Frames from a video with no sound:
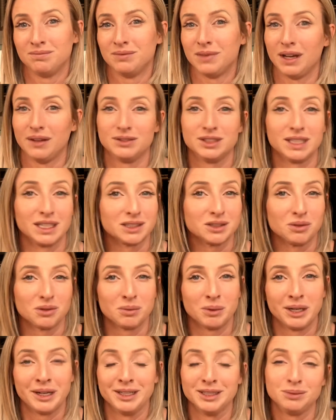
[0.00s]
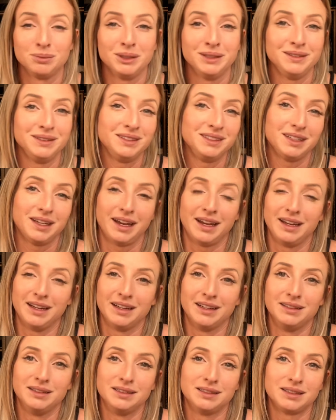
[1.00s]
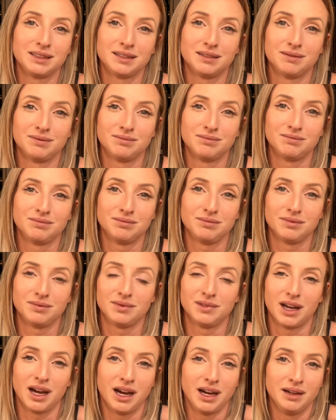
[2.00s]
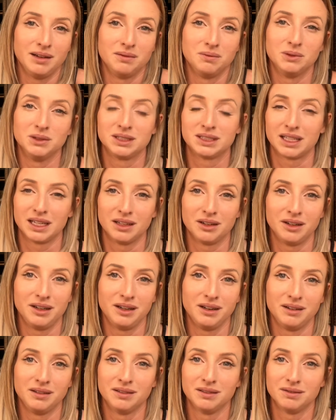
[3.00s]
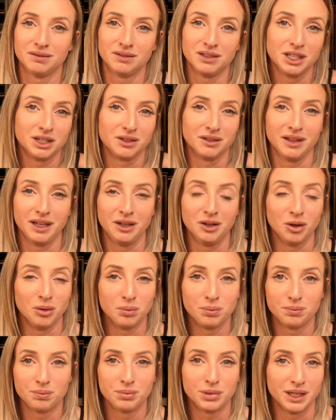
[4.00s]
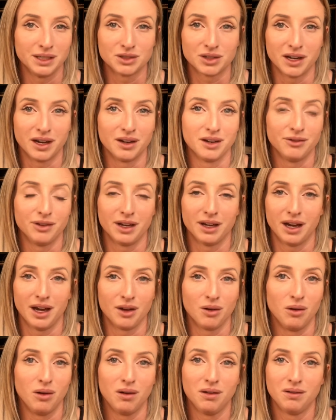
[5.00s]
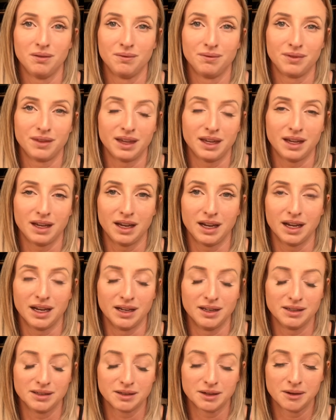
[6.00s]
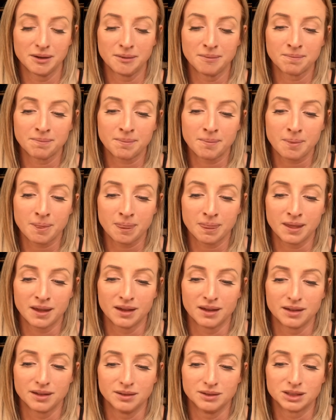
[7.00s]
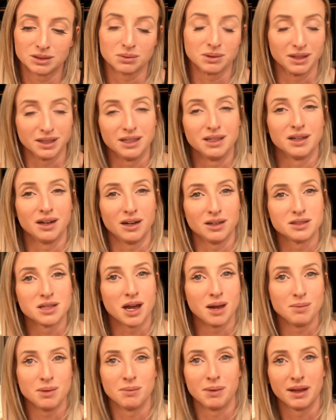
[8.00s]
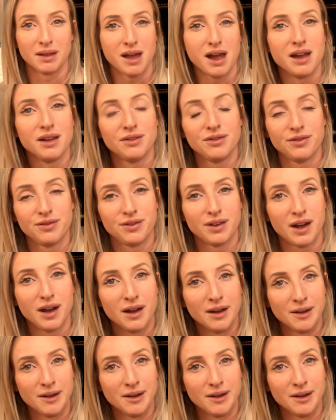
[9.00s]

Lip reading: have sex with my husband, and I was getting literally no pleasure out of it at all, and it was a really hard time in my life.